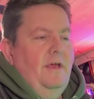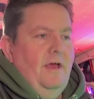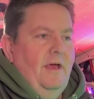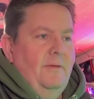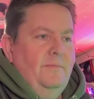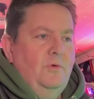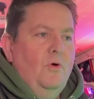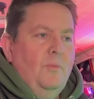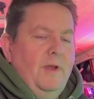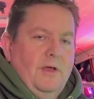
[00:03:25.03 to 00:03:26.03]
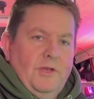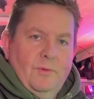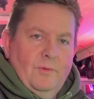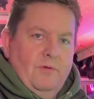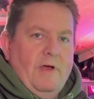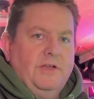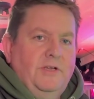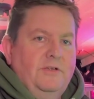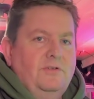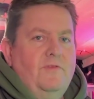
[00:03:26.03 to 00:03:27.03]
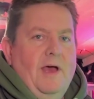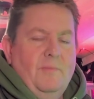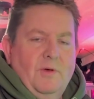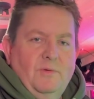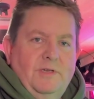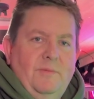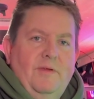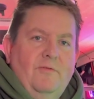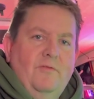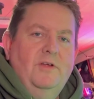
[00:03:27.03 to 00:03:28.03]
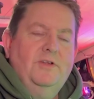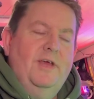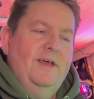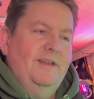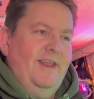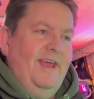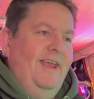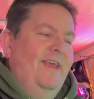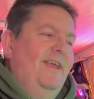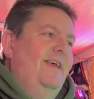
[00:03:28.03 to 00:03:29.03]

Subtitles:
Normally I do it with a ratchet strap, but I was in a bit of a rush that day,